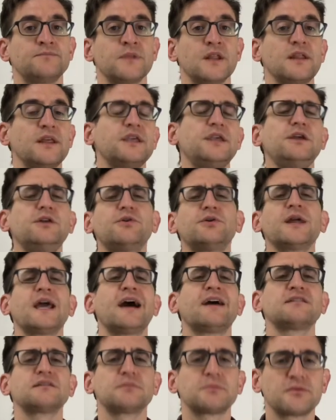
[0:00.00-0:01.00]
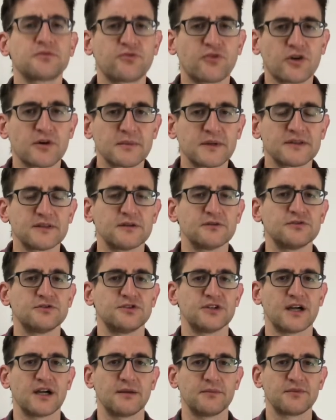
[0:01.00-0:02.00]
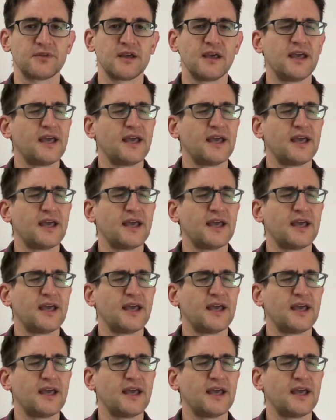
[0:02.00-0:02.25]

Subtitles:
Like, you don't have to perform in those jobs.